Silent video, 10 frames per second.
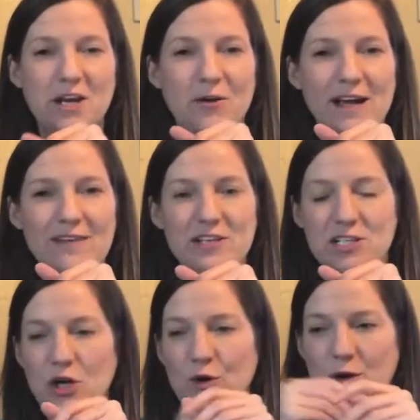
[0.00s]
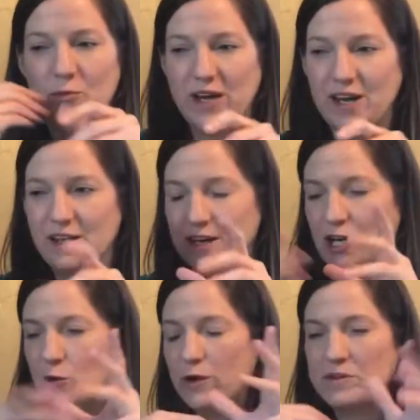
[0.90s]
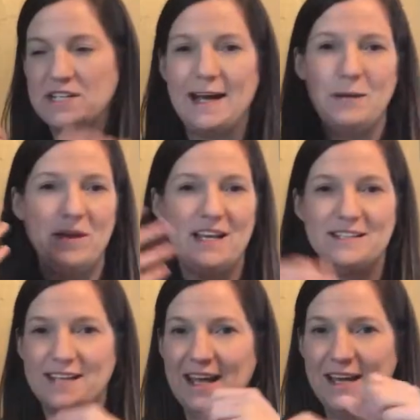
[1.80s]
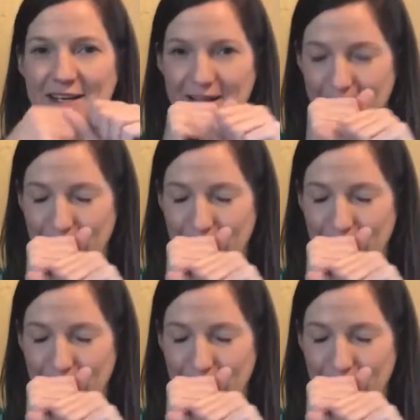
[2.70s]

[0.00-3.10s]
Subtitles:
I even showed them we were timing it, and